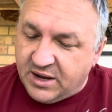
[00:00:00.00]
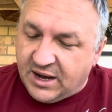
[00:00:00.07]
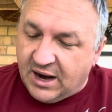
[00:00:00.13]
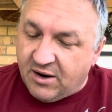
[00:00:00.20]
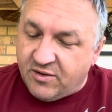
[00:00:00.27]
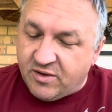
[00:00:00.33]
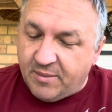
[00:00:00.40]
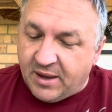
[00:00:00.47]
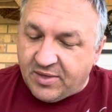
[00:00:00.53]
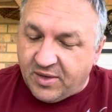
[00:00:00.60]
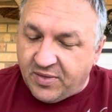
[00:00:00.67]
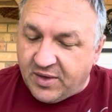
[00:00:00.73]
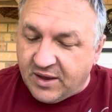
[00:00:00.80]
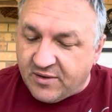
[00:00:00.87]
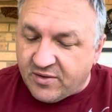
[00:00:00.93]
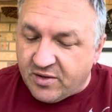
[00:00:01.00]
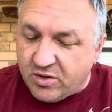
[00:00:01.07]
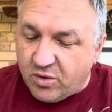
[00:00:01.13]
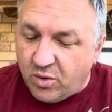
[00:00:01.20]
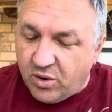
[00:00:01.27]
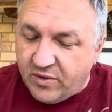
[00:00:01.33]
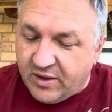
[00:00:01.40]
cares about the things of
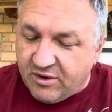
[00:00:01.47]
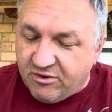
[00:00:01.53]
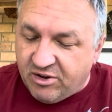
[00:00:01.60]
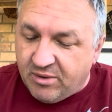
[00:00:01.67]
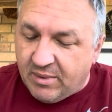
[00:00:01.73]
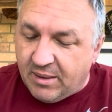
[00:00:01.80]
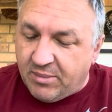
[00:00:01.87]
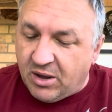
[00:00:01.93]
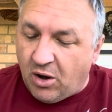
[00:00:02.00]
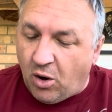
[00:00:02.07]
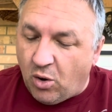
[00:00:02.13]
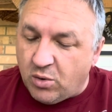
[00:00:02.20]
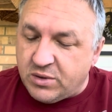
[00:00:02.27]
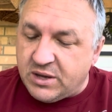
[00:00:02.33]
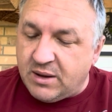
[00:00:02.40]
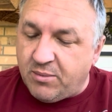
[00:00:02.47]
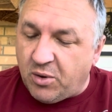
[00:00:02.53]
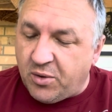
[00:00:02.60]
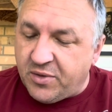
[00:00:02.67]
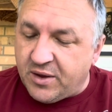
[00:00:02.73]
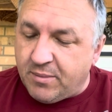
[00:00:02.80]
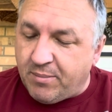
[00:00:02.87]
the Lord, that she may be holy
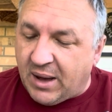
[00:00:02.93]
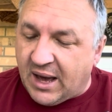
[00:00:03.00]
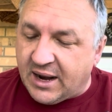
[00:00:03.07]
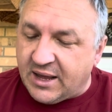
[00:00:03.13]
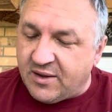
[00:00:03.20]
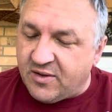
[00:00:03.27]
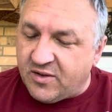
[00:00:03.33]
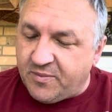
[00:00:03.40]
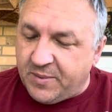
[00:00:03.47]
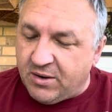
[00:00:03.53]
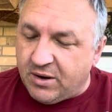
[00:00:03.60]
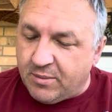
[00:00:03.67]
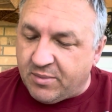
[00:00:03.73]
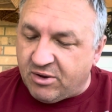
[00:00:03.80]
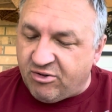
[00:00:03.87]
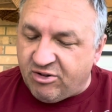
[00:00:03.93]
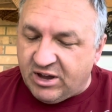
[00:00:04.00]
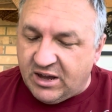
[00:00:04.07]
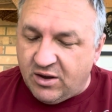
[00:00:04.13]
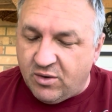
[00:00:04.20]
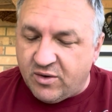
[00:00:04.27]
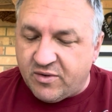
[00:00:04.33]
both in body and spirit. But
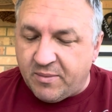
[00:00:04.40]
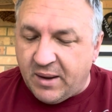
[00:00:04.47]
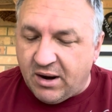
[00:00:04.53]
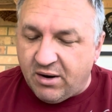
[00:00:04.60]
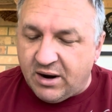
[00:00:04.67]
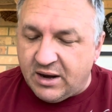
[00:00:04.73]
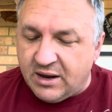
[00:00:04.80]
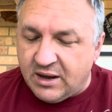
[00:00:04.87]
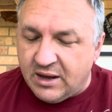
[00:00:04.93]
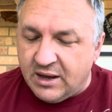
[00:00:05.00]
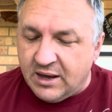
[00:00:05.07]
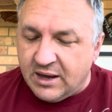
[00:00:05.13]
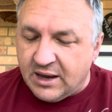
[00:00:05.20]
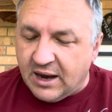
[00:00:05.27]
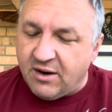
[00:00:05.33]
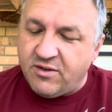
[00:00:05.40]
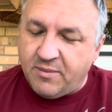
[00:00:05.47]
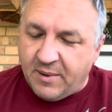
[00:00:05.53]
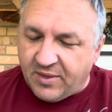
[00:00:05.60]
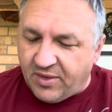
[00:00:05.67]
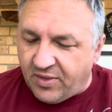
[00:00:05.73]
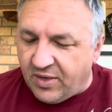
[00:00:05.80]
she who is married cares
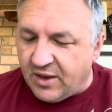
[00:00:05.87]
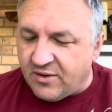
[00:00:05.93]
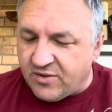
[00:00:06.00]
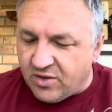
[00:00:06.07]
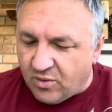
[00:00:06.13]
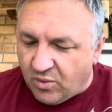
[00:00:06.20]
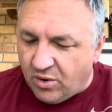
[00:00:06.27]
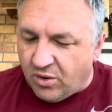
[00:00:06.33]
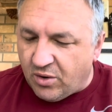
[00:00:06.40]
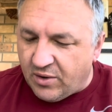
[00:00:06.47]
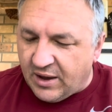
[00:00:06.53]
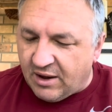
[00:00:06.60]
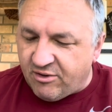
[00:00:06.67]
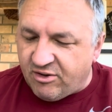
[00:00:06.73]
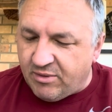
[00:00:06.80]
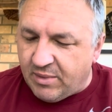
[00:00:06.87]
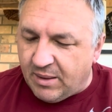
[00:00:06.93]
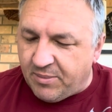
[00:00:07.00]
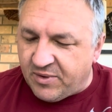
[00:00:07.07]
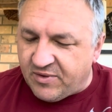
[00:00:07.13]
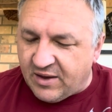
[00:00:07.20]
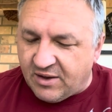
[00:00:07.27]
about the things of the world, how she may
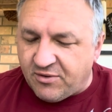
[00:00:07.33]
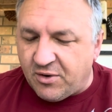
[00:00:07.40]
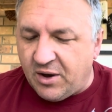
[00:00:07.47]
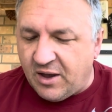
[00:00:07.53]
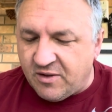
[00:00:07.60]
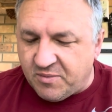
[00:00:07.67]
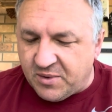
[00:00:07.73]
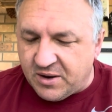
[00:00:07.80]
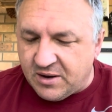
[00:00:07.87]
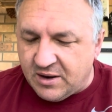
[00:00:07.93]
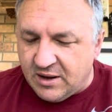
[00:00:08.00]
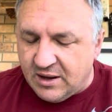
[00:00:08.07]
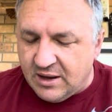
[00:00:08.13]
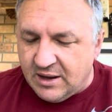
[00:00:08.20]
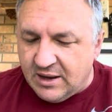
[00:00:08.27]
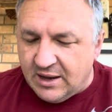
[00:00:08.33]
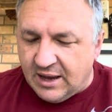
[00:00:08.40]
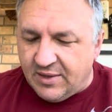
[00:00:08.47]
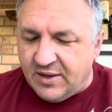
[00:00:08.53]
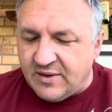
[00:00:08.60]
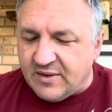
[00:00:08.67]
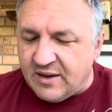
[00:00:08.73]
possess her husband.
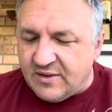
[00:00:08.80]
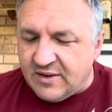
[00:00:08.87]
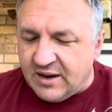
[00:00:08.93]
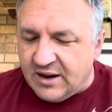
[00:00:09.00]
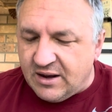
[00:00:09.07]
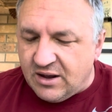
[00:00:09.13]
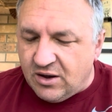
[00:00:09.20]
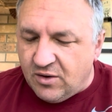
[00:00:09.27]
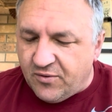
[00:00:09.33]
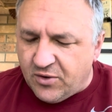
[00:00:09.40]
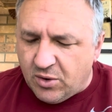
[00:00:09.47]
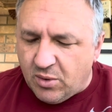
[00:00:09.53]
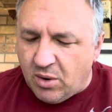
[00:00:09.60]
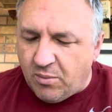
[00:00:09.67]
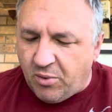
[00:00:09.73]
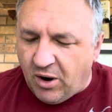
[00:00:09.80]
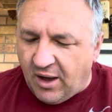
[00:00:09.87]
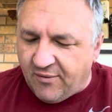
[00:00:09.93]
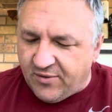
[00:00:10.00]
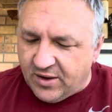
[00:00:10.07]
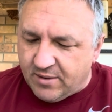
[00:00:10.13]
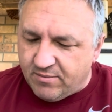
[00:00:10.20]
And this I say to you for your own
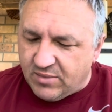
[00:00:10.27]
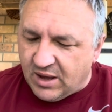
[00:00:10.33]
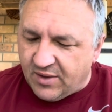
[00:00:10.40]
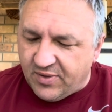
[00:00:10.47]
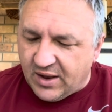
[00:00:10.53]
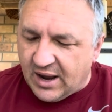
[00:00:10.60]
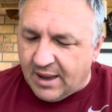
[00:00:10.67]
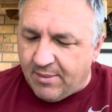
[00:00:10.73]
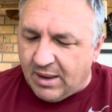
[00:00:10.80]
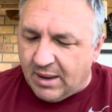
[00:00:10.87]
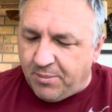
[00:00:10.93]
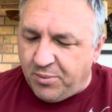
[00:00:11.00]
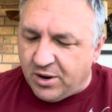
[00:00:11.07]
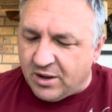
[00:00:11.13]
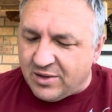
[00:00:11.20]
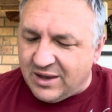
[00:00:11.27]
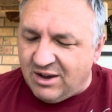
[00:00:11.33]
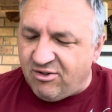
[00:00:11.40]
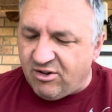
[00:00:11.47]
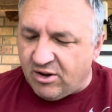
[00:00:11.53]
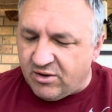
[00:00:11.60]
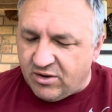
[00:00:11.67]
profit, not that I may put a
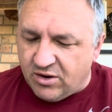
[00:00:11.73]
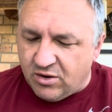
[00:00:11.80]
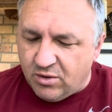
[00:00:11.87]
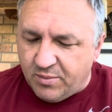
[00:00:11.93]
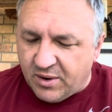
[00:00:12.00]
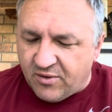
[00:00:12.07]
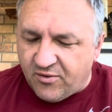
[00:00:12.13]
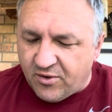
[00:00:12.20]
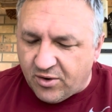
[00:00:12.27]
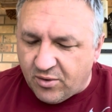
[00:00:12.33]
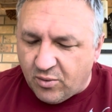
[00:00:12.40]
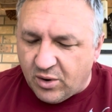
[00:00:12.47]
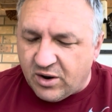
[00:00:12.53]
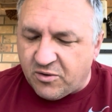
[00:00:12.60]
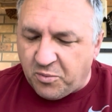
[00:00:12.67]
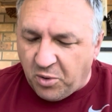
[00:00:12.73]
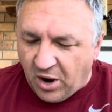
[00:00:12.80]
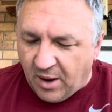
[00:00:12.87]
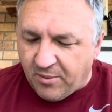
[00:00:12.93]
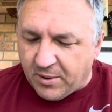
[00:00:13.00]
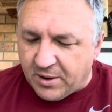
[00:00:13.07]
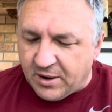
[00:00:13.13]
leash on you, but for what is
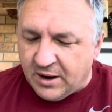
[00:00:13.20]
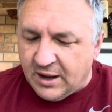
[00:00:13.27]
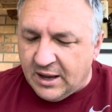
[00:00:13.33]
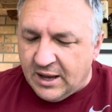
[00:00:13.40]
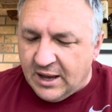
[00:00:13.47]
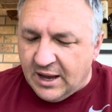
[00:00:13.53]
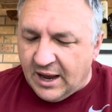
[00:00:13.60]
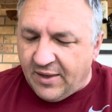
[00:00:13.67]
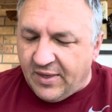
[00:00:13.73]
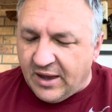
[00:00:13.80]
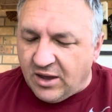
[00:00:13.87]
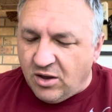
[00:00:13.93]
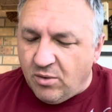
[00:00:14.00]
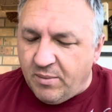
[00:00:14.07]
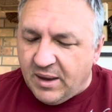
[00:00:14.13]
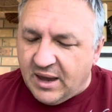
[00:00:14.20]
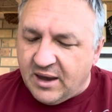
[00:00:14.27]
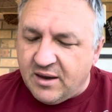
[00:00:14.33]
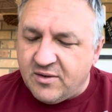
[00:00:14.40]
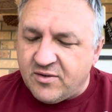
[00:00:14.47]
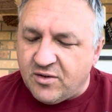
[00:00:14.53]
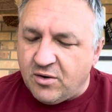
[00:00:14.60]
proper, and that you
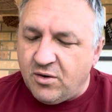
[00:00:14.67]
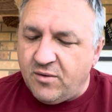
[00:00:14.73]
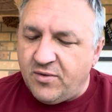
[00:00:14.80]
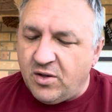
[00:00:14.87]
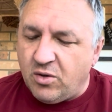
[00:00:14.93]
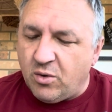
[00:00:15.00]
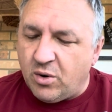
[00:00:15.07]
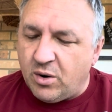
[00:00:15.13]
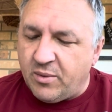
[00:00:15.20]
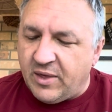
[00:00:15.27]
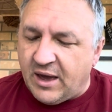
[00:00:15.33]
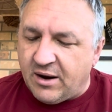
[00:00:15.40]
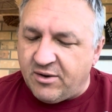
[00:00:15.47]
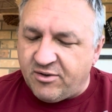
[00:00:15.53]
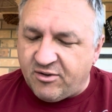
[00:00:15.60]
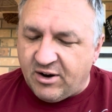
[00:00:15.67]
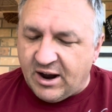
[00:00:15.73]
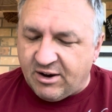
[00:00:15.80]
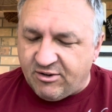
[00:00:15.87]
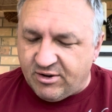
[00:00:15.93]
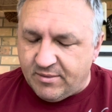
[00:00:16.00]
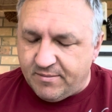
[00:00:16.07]
may serve the Lord without
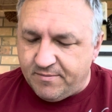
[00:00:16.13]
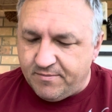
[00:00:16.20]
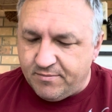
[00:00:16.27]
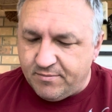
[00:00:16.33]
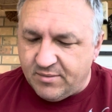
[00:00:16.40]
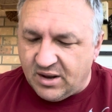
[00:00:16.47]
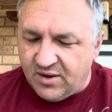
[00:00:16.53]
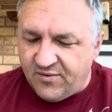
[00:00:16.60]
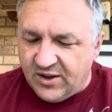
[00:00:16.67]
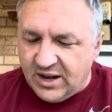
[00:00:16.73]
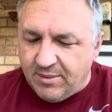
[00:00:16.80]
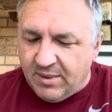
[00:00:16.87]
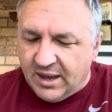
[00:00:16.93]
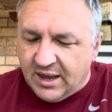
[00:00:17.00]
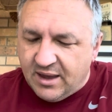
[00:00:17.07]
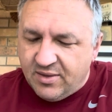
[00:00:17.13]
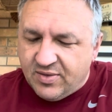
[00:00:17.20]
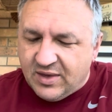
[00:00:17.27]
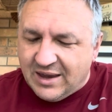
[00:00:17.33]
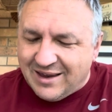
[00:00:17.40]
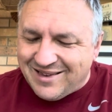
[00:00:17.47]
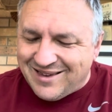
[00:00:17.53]
distraction. But if any man
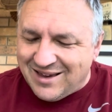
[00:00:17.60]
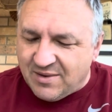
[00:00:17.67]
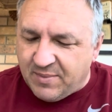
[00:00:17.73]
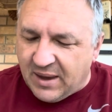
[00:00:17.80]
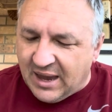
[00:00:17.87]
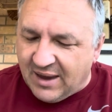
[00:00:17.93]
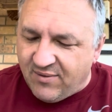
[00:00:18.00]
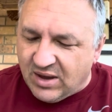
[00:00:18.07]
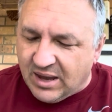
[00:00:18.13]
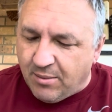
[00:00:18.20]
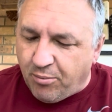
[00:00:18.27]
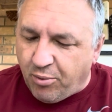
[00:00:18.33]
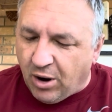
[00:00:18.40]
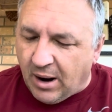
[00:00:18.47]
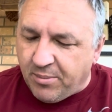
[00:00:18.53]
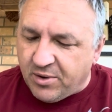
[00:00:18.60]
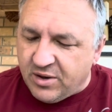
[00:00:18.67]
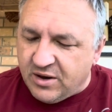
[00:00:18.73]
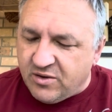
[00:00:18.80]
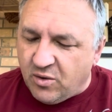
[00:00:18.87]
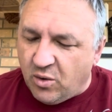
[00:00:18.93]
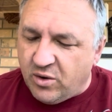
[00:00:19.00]
thinks he's behaving
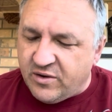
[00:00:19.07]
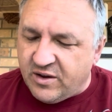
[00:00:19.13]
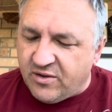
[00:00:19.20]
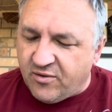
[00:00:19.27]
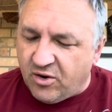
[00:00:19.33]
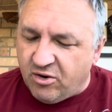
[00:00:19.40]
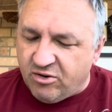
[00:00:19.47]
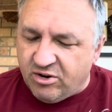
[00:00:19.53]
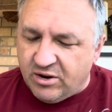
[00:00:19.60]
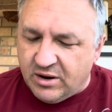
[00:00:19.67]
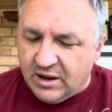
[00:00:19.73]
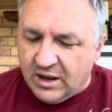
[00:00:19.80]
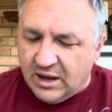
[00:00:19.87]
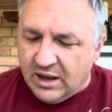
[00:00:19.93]
improperly towards his virgin,